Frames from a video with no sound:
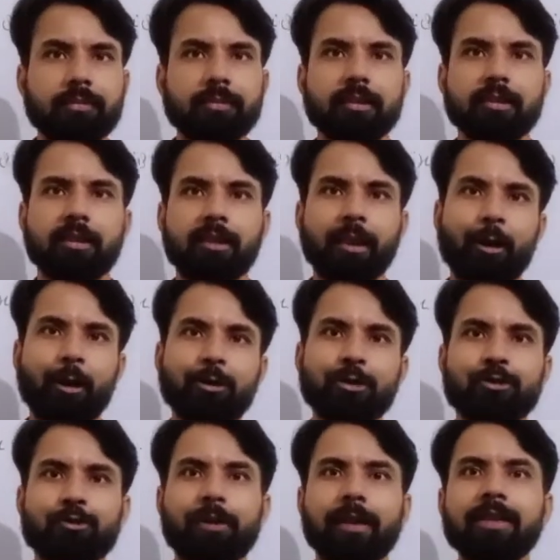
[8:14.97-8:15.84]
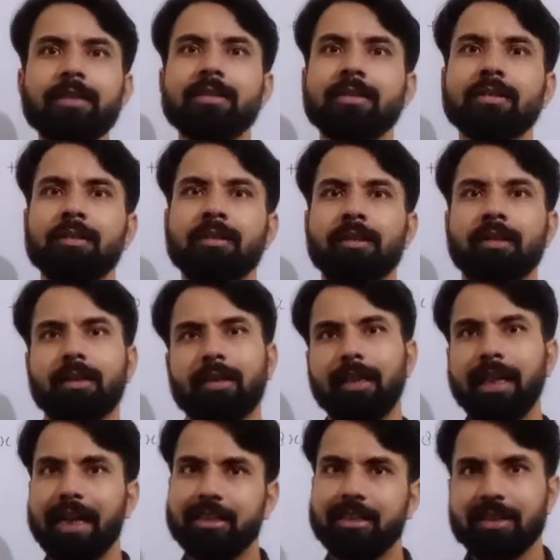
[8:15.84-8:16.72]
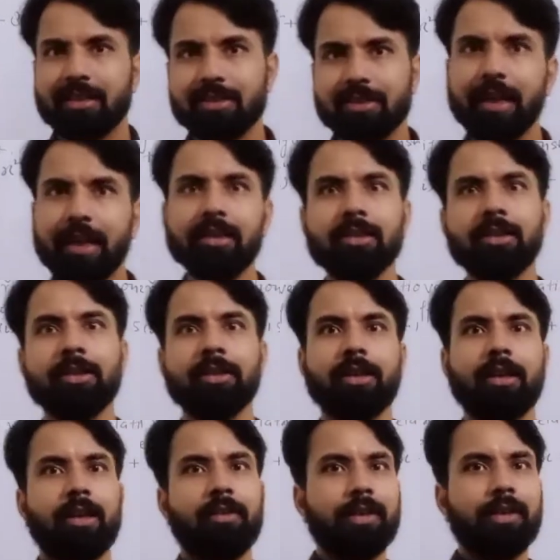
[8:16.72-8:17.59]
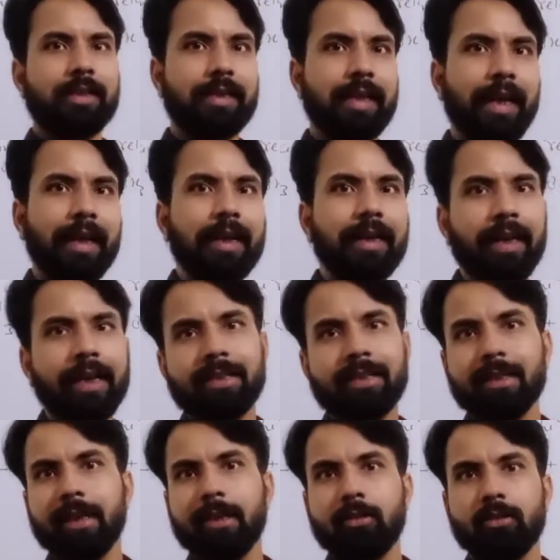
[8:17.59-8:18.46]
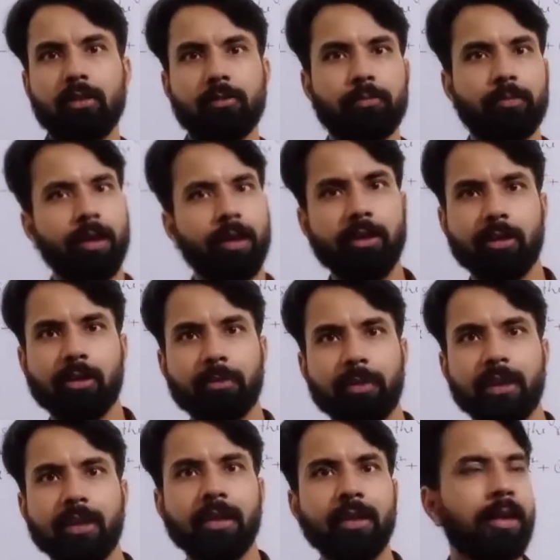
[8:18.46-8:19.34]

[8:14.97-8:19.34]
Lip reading: Now students, let's start our second exercise of polynomial,